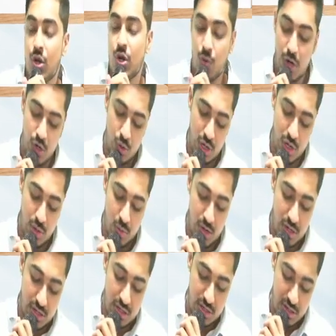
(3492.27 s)
What do I want?
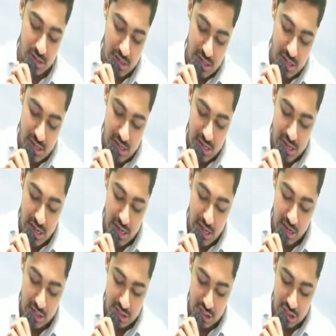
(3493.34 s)

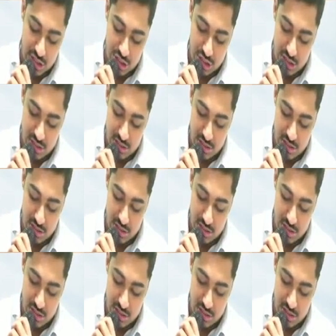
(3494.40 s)
Accession,